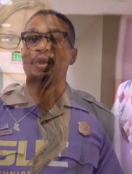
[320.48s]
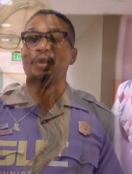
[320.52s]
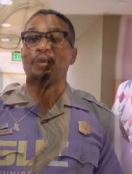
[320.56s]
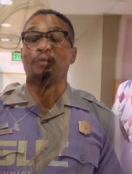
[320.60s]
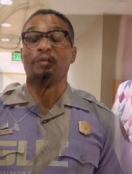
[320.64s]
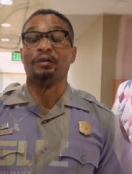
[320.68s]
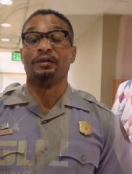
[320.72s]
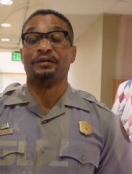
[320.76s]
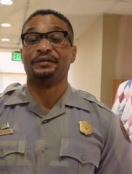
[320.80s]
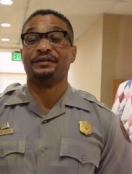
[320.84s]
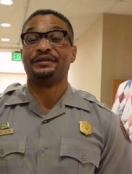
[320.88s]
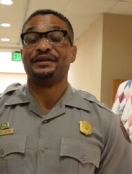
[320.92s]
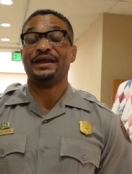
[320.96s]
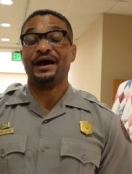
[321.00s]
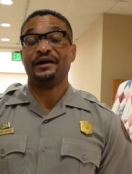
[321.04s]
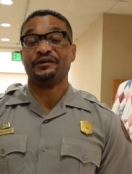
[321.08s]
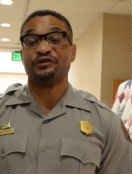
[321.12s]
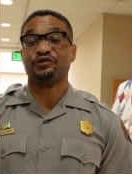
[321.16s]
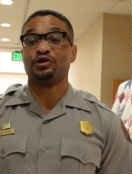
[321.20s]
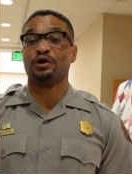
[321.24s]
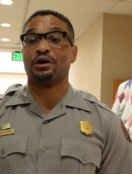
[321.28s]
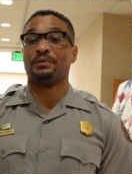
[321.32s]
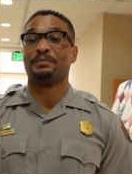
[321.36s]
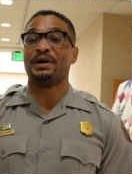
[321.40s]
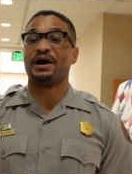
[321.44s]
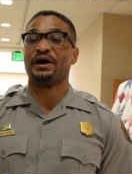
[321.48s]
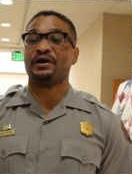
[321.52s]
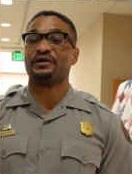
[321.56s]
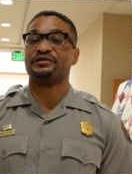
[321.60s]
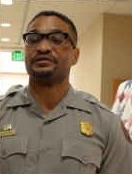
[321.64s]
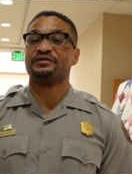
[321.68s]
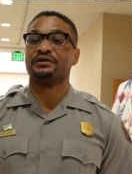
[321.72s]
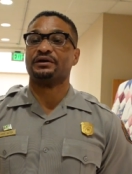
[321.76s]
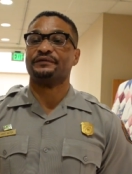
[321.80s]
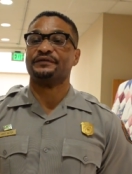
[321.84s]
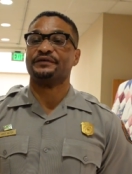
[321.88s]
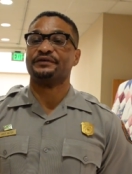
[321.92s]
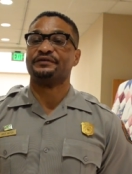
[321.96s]
Well, the National Park
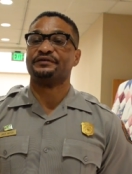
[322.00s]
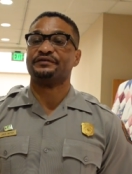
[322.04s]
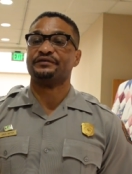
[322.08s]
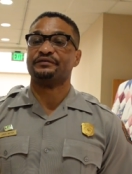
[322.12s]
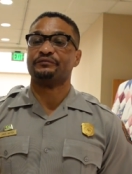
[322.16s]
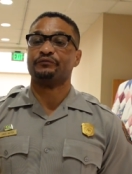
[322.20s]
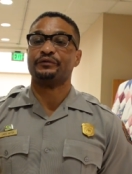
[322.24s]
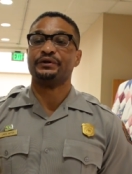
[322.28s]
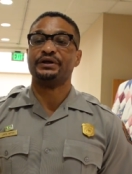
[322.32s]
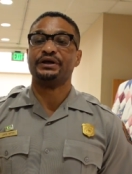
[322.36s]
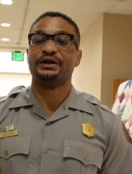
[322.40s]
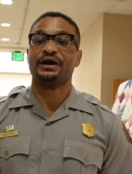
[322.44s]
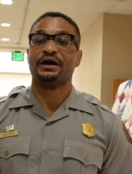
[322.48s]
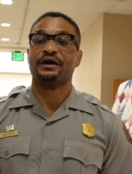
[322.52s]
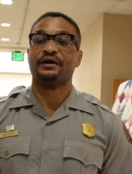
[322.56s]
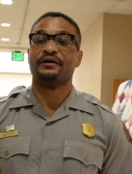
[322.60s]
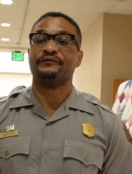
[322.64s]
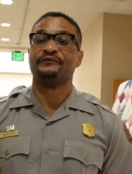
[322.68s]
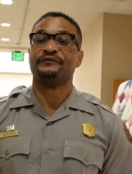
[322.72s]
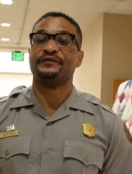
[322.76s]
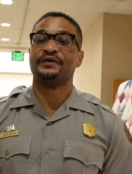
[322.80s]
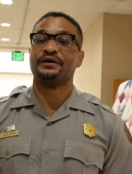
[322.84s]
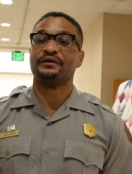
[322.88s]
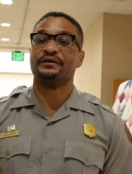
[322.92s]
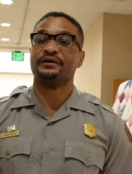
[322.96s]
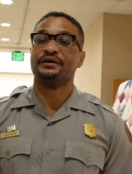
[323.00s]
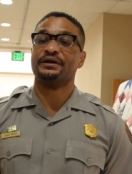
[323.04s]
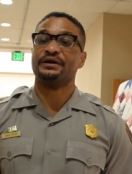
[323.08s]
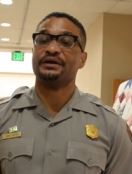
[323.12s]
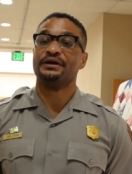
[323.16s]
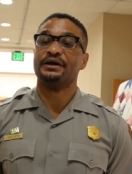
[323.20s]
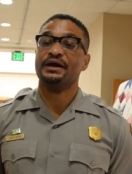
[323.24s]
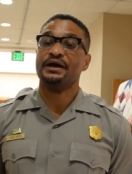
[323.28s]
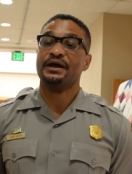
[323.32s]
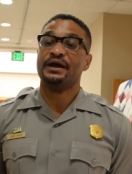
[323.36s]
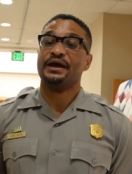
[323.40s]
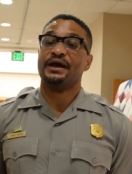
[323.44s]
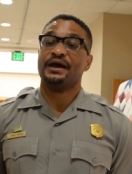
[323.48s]
Service, we are very
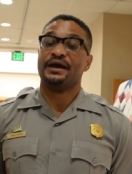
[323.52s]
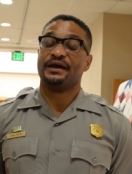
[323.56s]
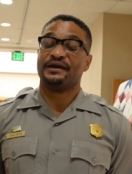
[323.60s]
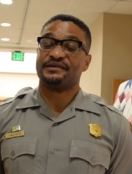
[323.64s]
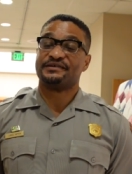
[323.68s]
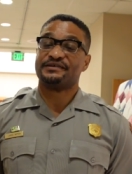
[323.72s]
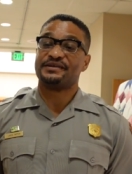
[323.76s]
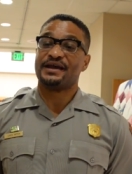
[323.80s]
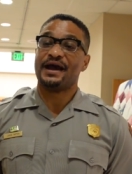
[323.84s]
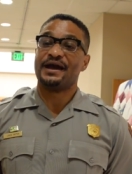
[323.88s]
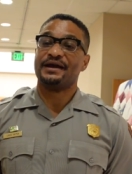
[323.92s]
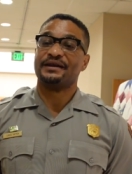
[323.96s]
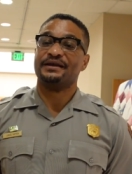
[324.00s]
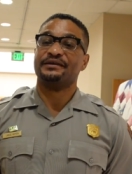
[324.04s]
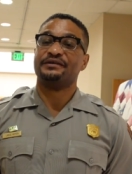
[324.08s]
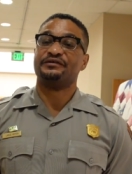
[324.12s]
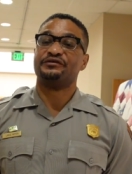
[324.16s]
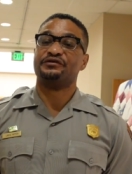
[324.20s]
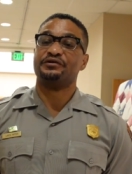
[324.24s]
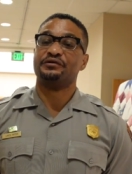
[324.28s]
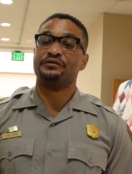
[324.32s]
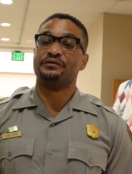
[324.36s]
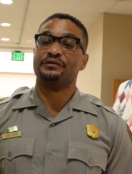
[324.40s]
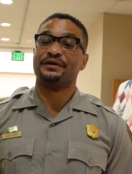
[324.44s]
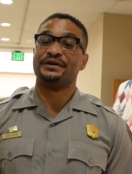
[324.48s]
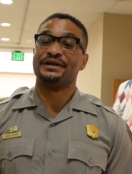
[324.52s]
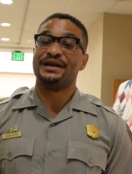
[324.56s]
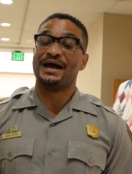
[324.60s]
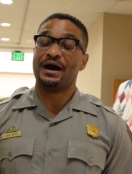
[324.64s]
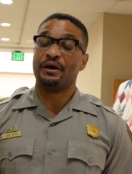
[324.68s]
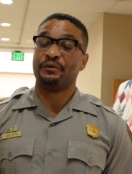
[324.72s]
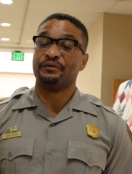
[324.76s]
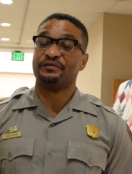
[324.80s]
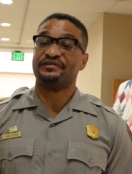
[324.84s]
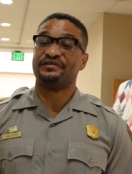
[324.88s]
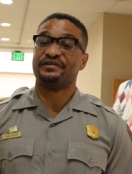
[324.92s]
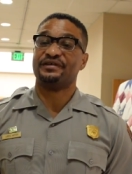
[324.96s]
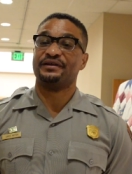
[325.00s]
excited to
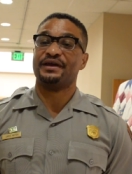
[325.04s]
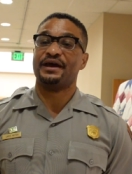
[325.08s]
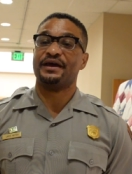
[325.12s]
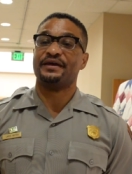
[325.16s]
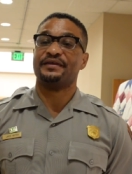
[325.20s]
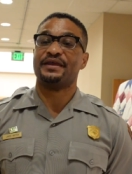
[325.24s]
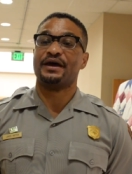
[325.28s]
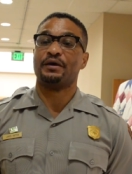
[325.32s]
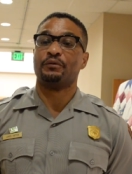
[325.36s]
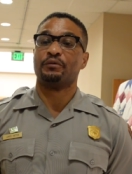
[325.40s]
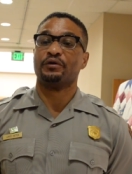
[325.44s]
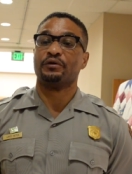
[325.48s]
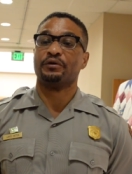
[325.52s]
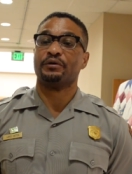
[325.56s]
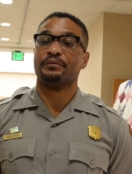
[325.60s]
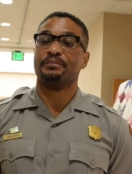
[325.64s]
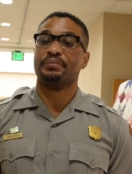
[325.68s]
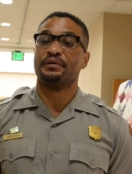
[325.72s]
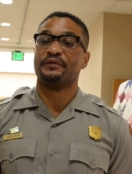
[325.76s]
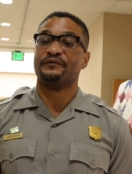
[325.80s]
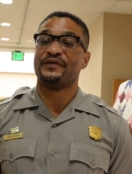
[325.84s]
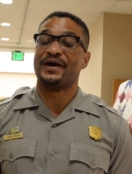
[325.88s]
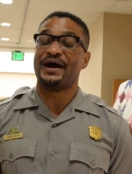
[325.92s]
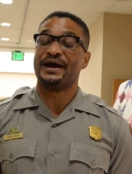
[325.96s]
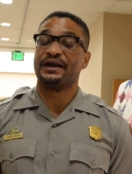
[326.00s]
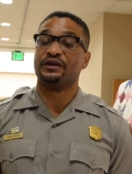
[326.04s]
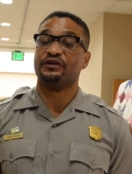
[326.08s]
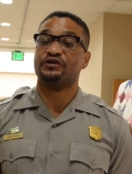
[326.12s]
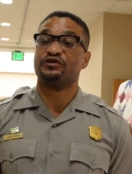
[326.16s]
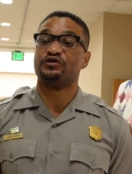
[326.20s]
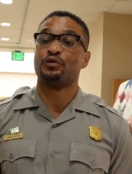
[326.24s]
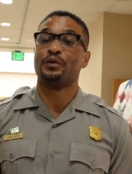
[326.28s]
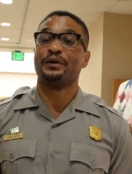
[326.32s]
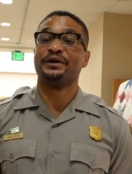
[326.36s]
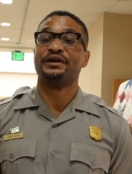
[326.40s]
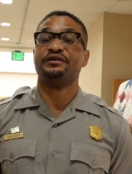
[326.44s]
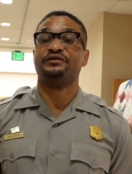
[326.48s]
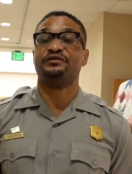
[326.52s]
announce today that we're providing
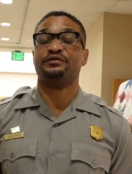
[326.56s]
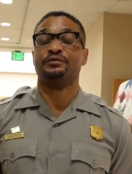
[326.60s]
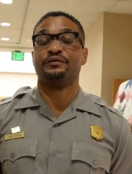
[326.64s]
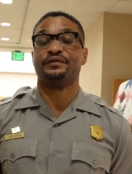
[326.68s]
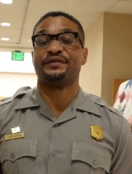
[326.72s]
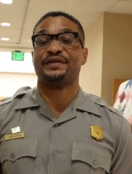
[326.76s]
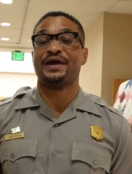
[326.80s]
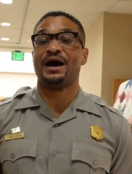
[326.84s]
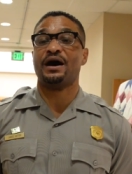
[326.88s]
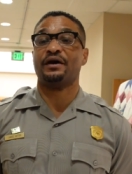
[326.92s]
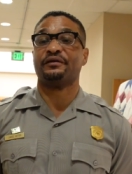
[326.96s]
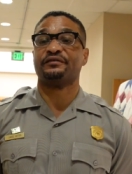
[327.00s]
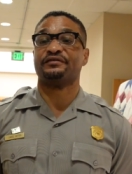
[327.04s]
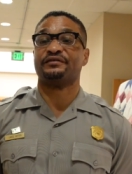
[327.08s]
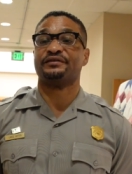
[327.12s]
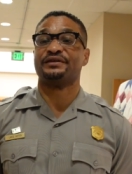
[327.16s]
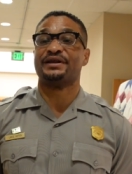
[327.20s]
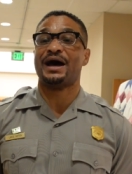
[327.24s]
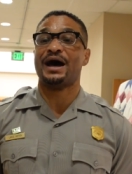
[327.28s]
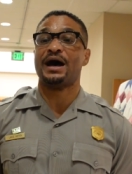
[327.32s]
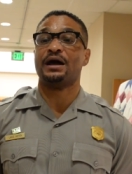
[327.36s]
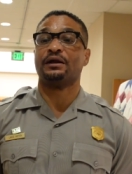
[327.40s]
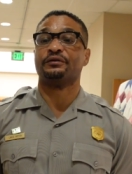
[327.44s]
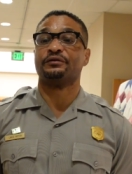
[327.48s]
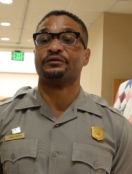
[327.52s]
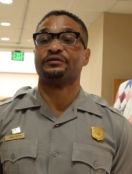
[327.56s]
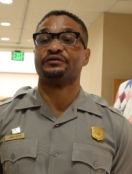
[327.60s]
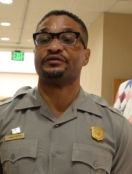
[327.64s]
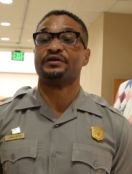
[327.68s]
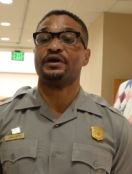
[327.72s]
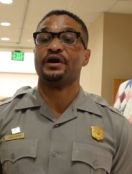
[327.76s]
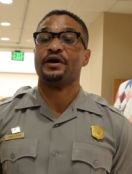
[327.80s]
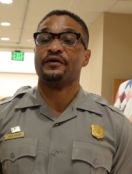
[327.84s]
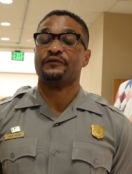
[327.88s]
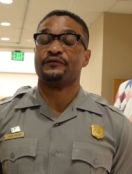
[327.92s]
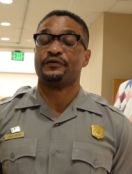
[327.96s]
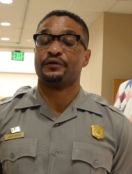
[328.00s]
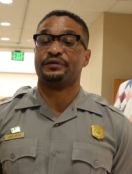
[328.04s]
$22,000
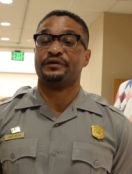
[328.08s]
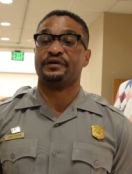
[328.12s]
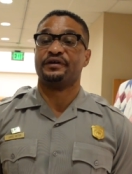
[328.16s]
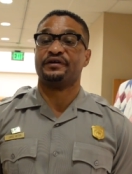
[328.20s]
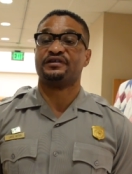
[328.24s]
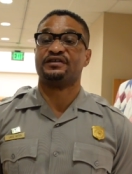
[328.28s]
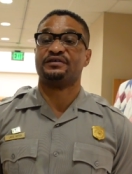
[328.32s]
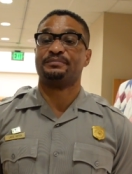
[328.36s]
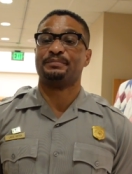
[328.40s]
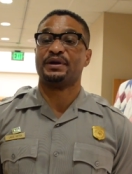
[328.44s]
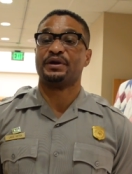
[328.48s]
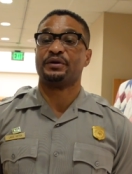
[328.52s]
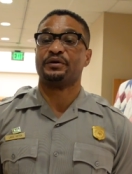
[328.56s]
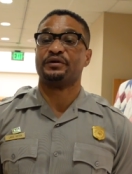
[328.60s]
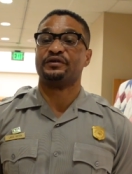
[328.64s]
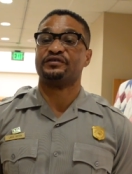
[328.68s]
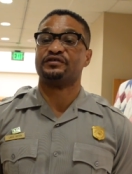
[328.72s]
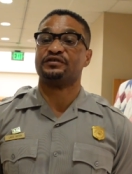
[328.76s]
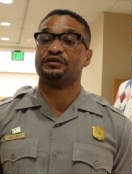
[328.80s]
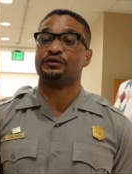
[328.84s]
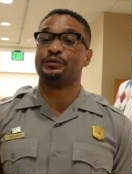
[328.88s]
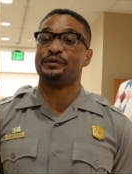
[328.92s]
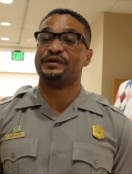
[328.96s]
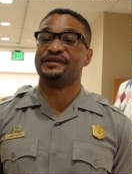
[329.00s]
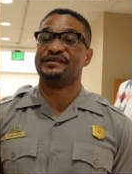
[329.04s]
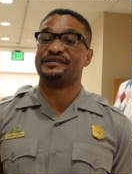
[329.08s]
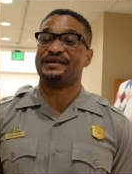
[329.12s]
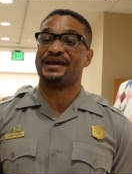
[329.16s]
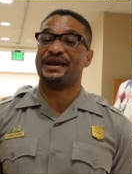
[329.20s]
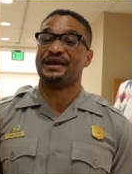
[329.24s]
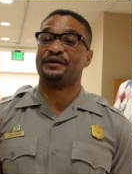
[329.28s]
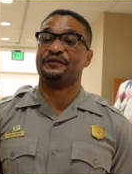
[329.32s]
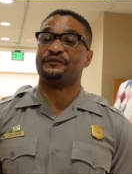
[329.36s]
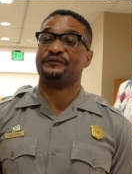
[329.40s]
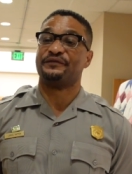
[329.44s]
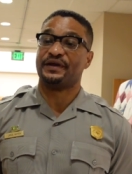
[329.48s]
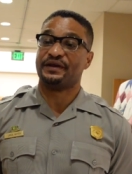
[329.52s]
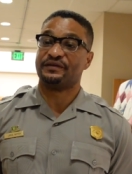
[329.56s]
for the Experience
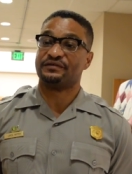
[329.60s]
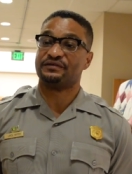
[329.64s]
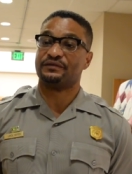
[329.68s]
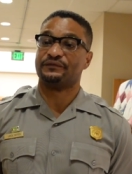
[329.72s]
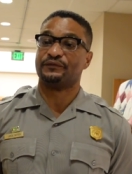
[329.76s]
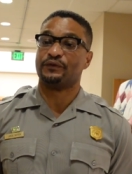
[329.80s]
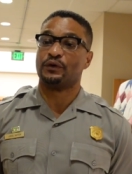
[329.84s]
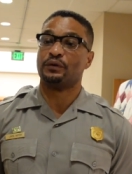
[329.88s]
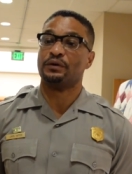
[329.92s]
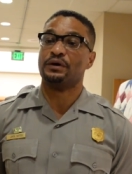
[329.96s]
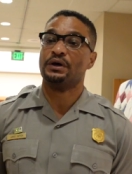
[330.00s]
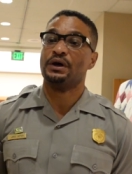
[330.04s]
Louisiana Festival.